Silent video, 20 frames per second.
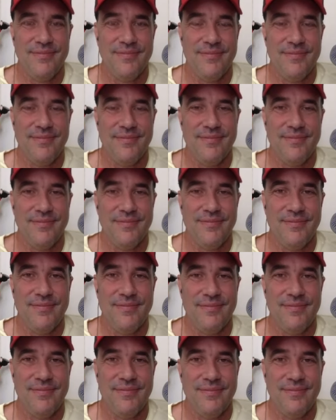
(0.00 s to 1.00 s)

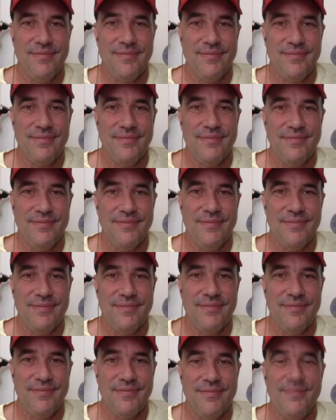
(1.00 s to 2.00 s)

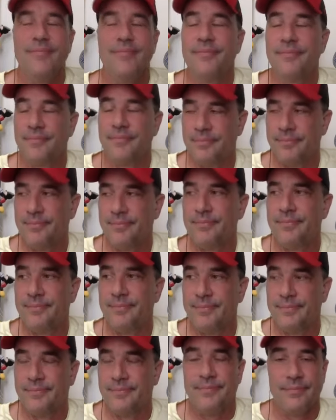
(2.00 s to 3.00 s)

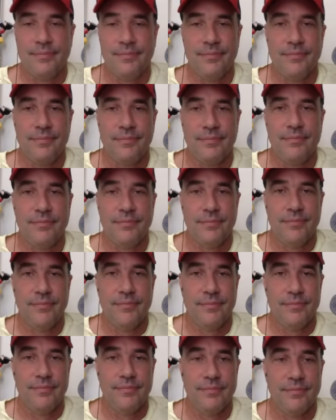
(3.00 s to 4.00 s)

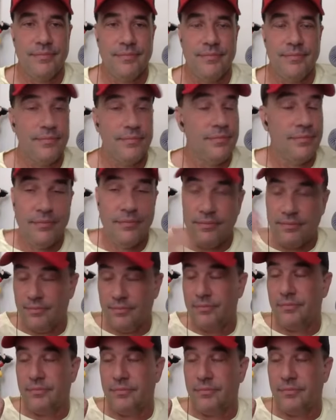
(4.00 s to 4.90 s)
[no speech]